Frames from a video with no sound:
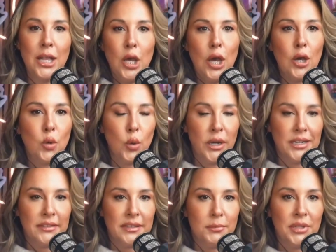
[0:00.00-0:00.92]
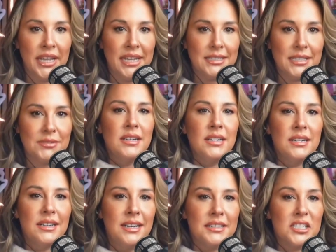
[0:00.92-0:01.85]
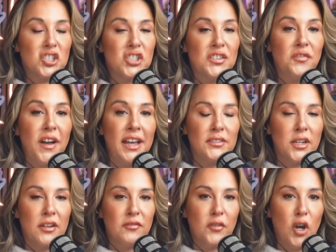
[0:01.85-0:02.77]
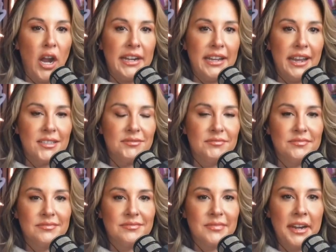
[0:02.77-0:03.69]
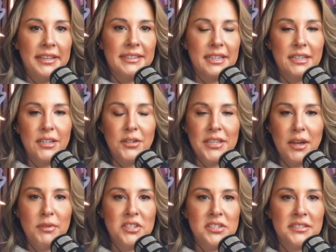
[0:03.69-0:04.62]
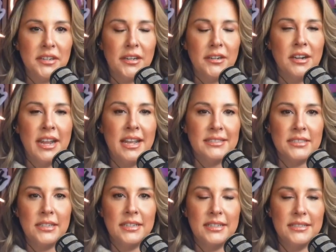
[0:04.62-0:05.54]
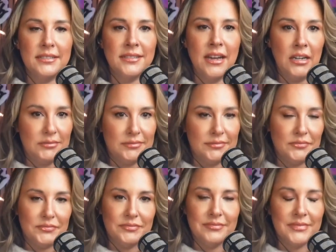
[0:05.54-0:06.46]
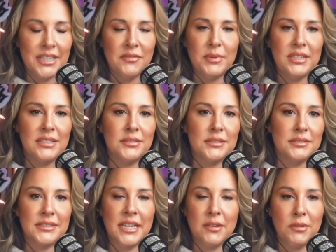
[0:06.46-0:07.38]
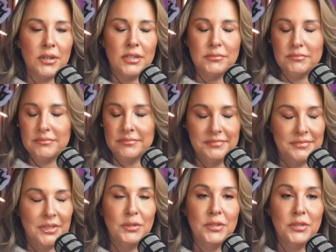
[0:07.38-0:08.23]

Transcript: according to the complaint that she filed on Friday, right? Like, oh, yeah, we just got our hands on it. No, they were, who